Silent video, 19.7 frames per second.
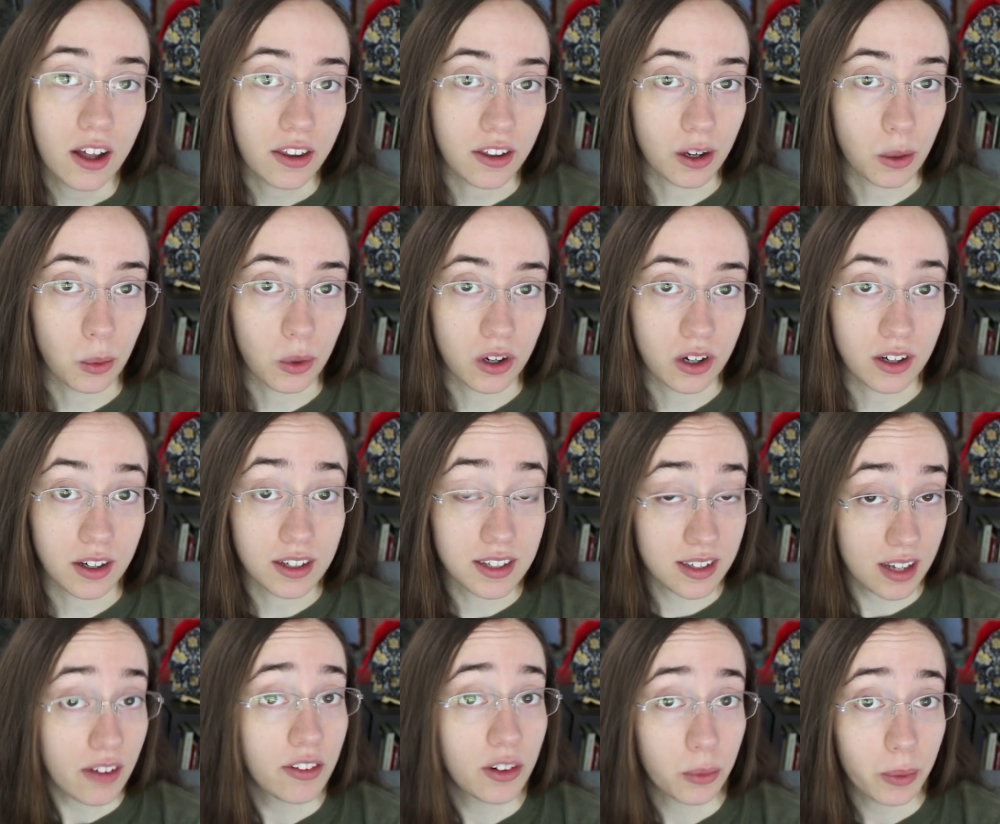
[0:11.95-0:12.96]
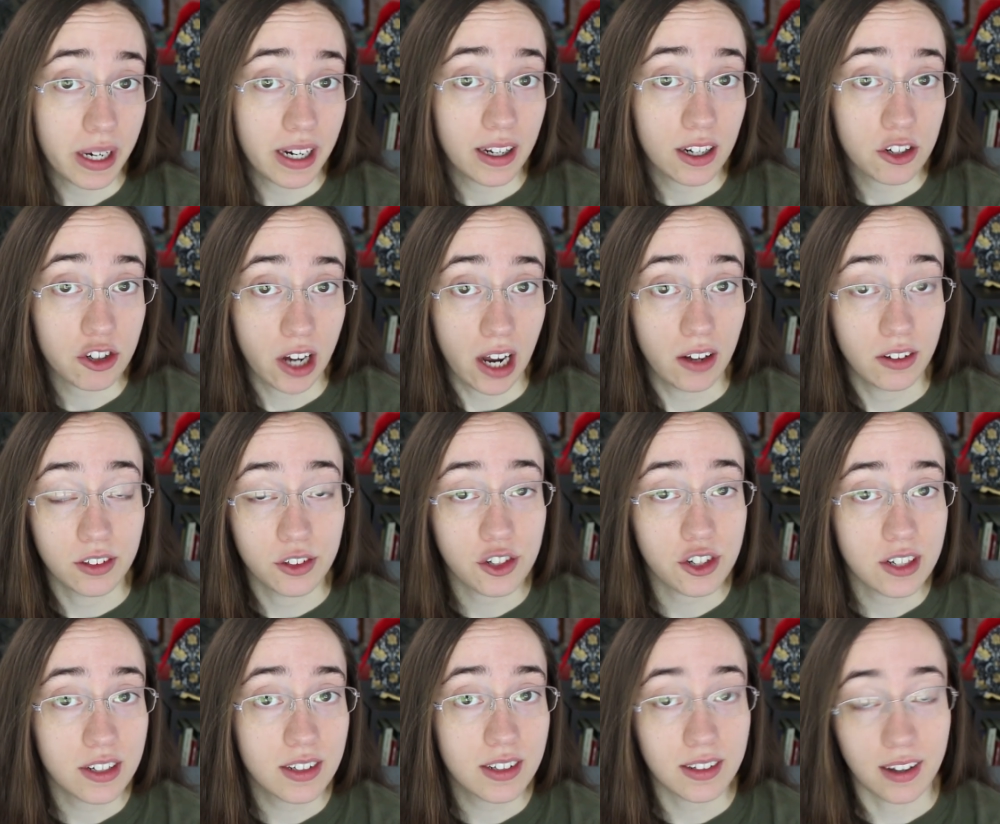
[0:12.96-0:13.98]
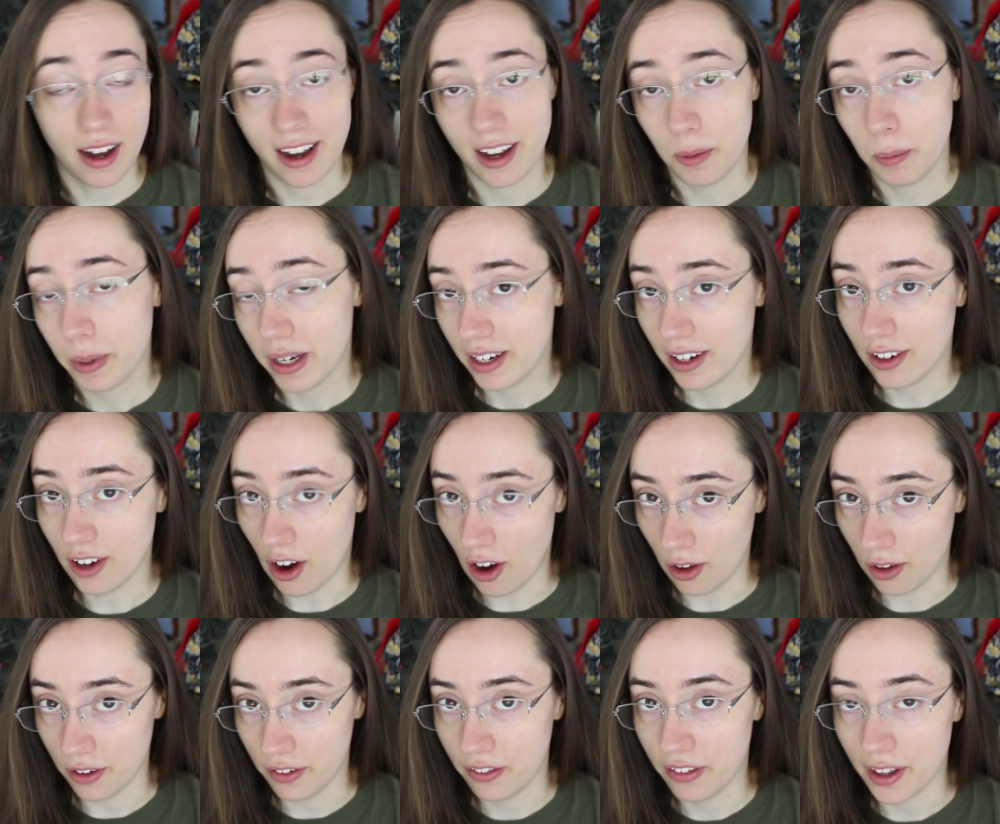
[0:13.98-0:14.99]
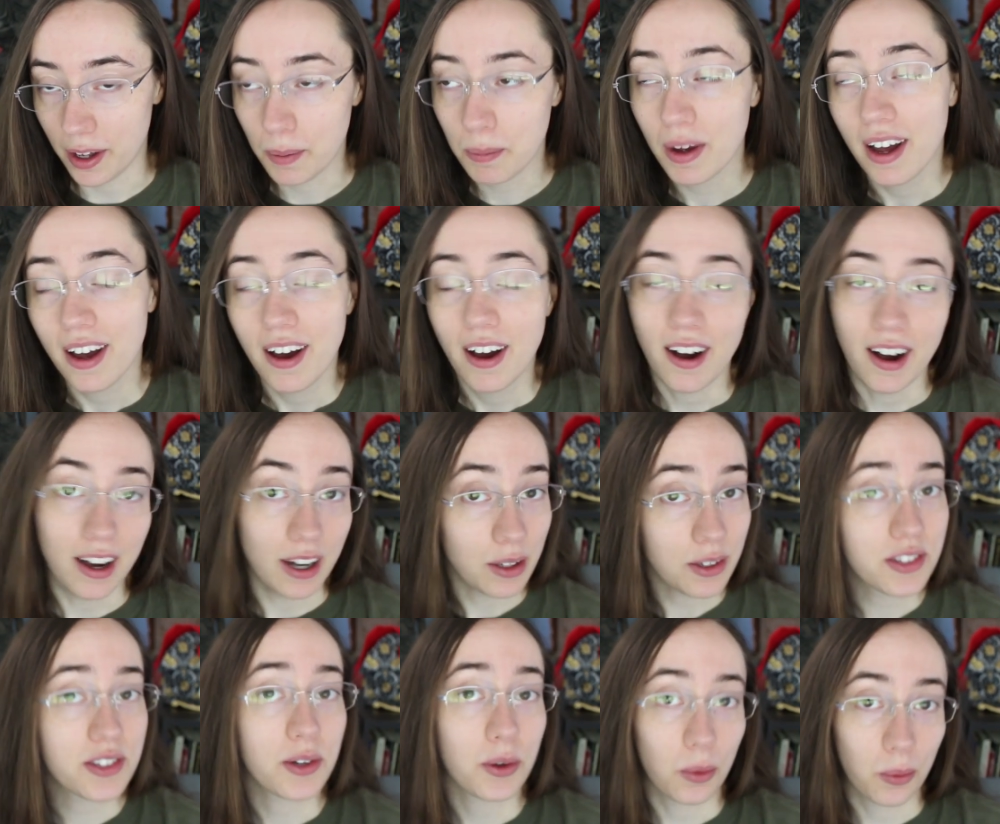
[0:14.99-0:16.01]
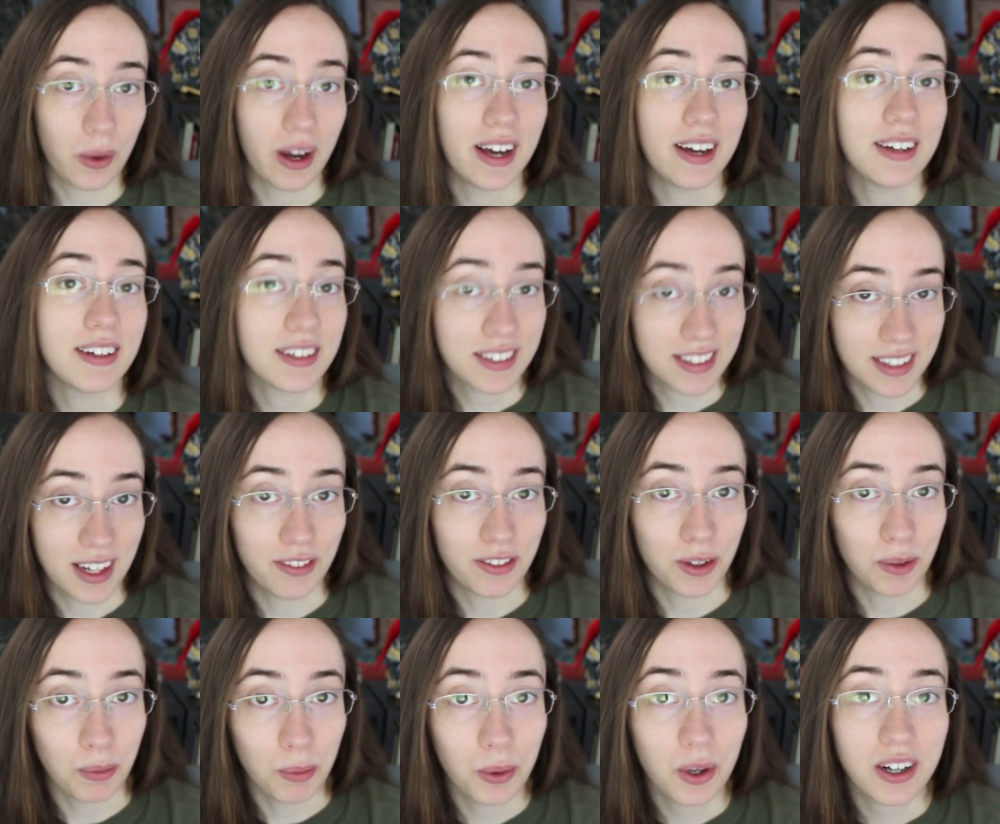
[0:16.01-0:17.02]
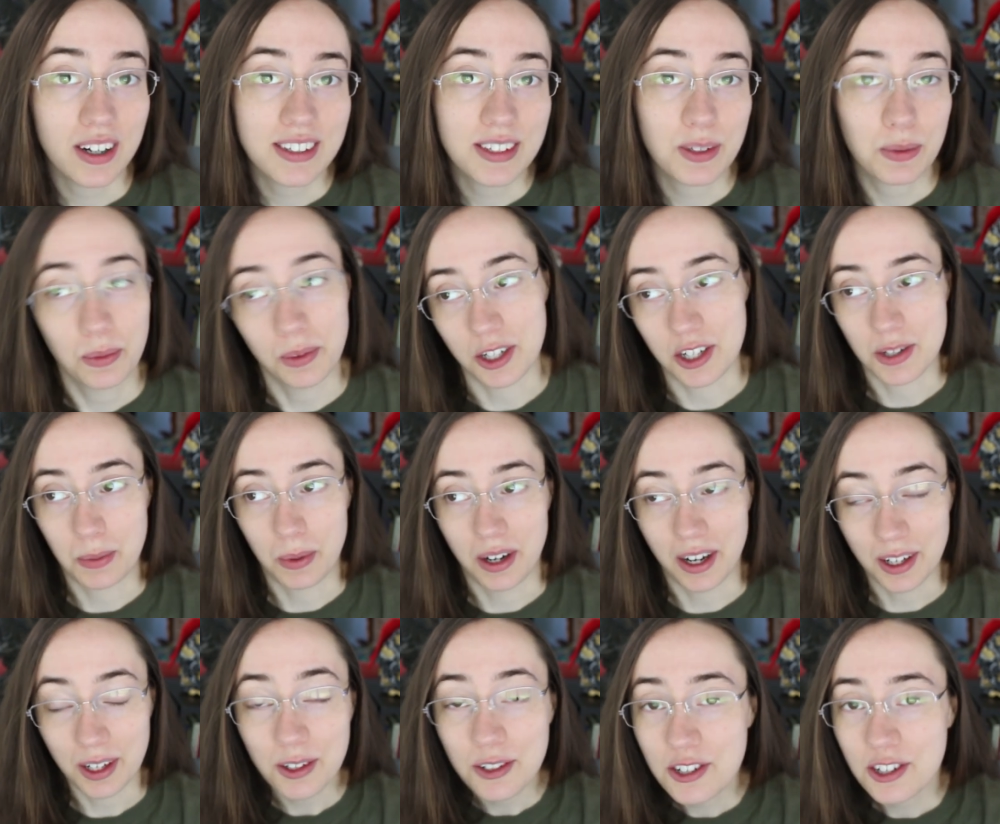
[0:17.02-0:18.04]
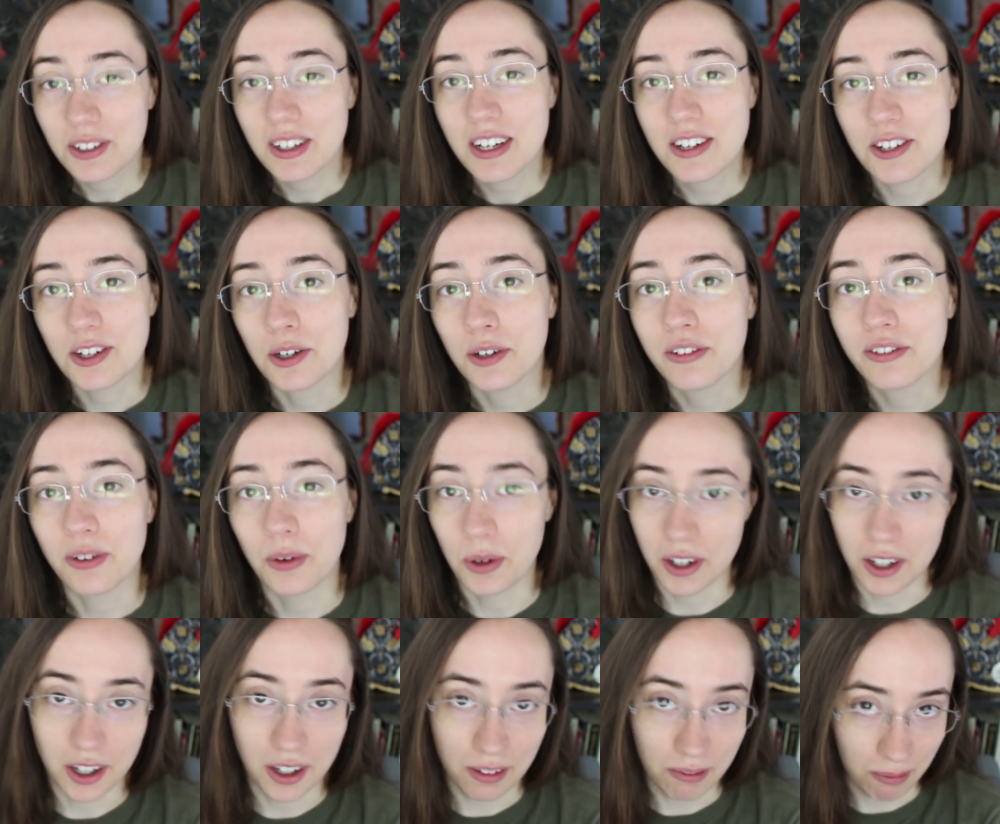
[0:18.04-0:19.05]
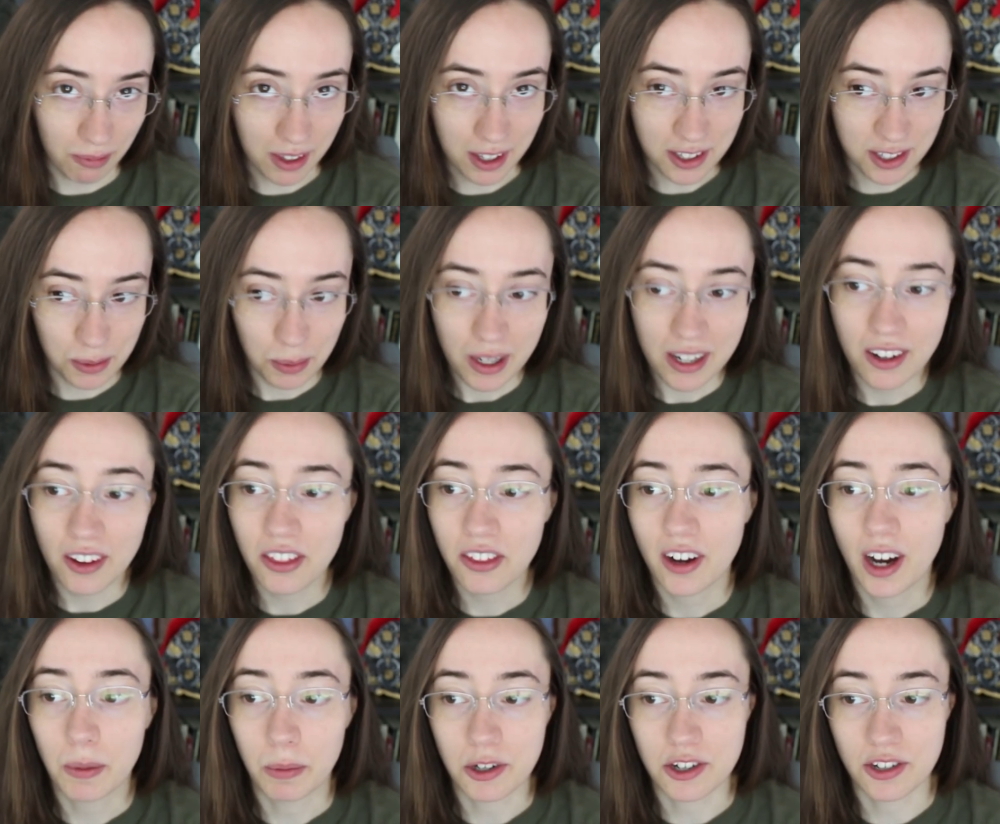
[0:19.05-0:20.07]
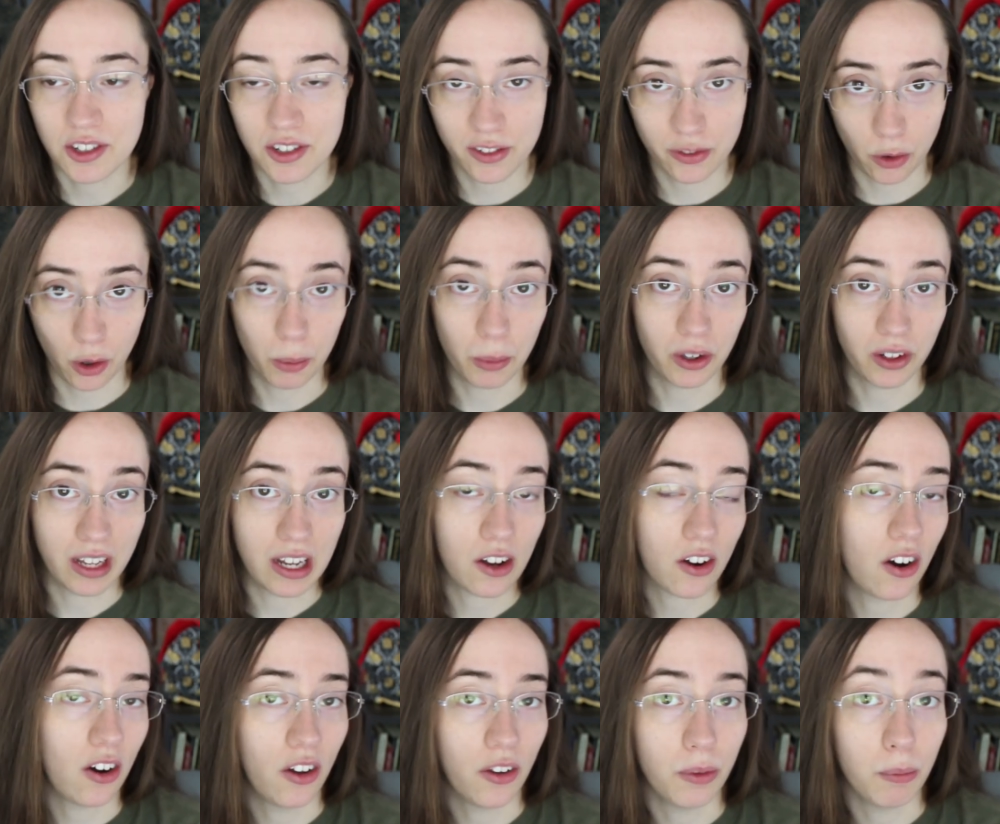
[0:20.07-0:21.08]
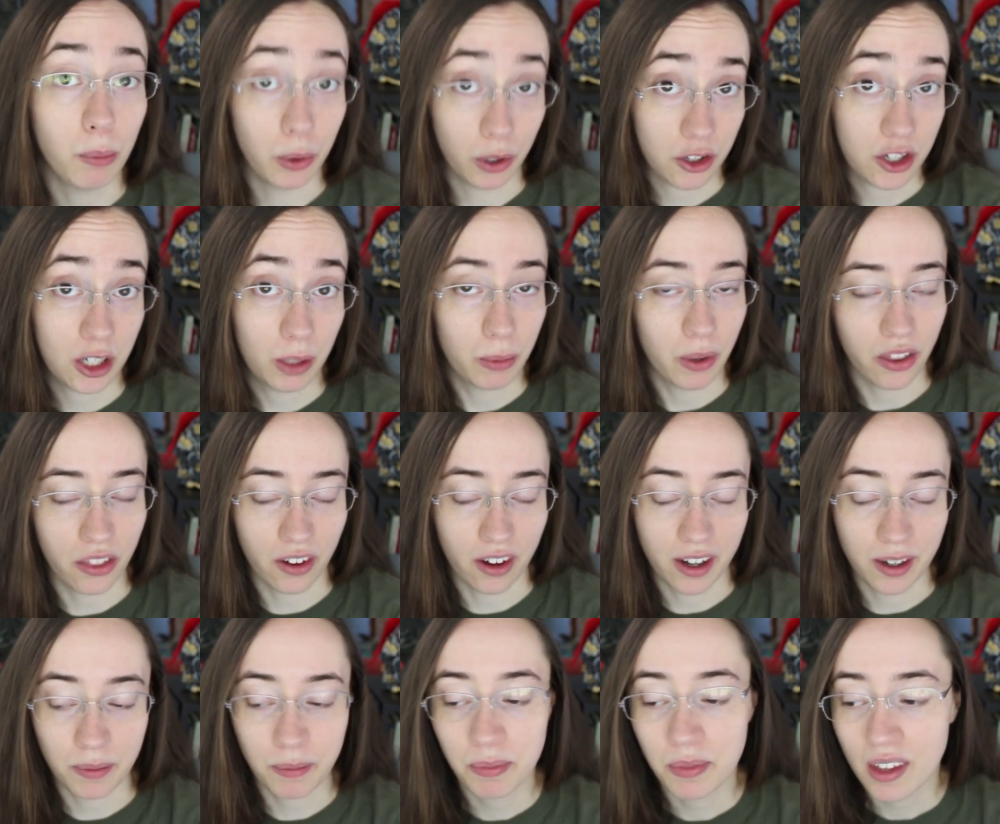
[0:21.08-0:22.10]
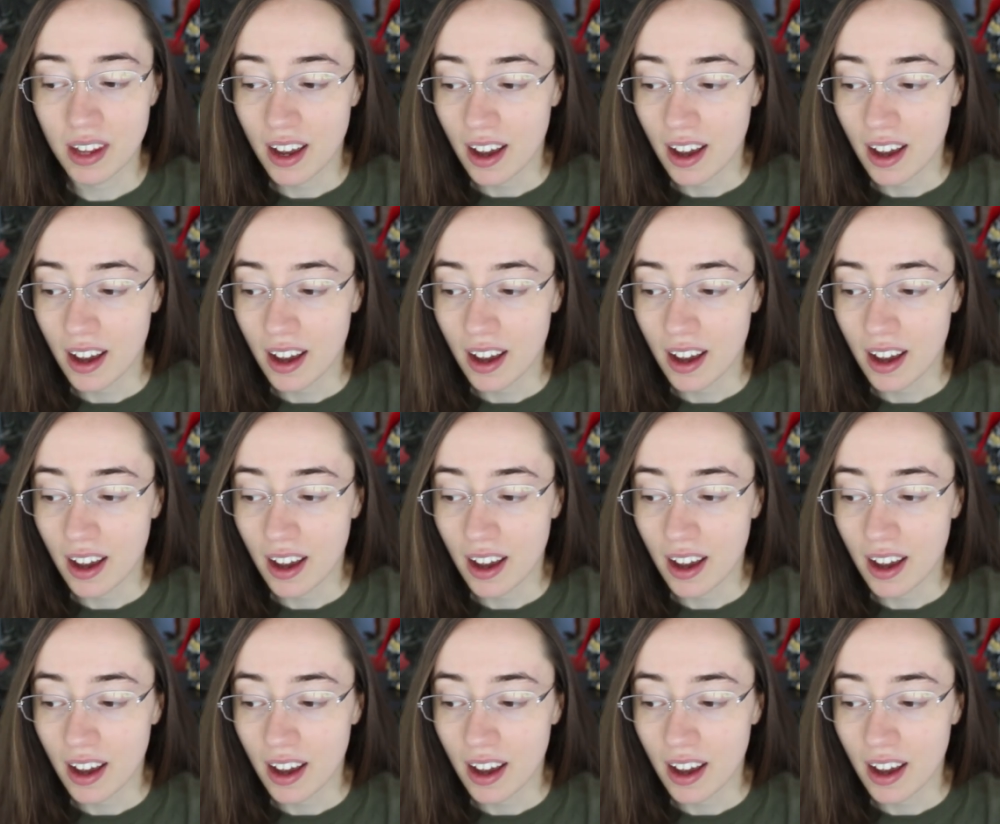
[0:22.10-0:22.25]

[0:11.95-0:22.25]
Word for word: There were seven reading challenges, I completed all of them. I also read seven books, which is what I usually do for this readathon, which is formerly called Booktubeathon.